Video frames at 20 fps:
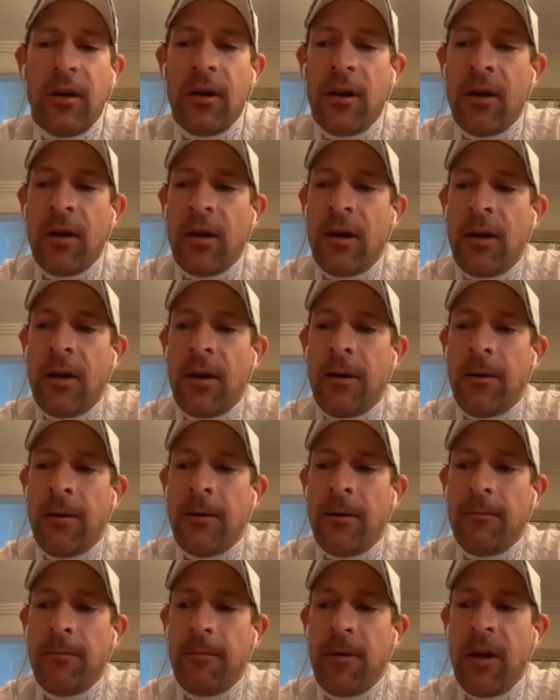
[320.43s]

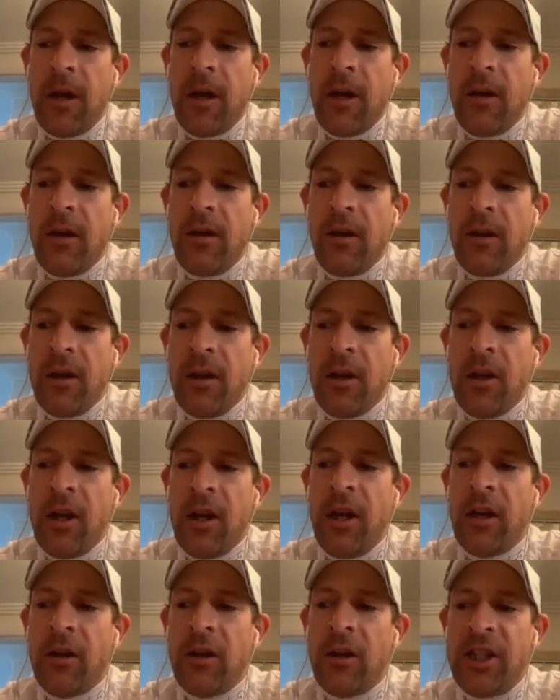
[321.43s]
And you
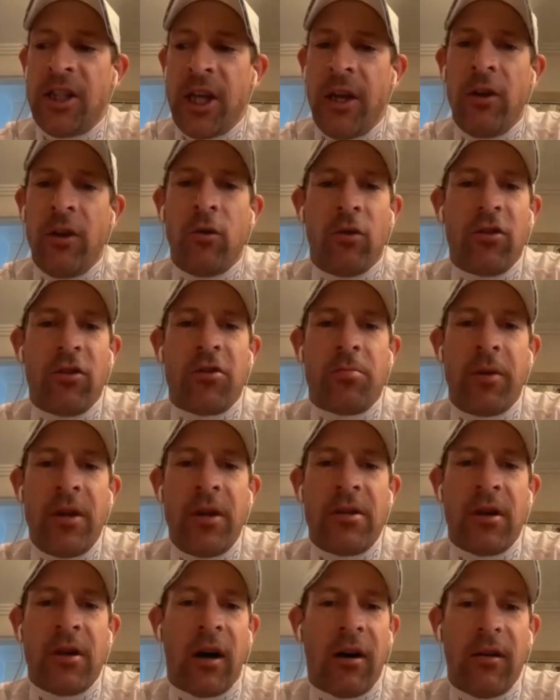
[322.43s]
need a genuine
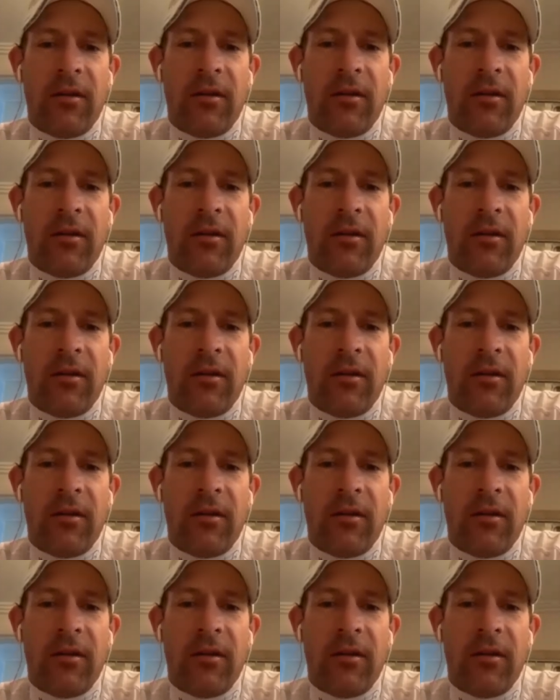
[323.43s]
sprinter.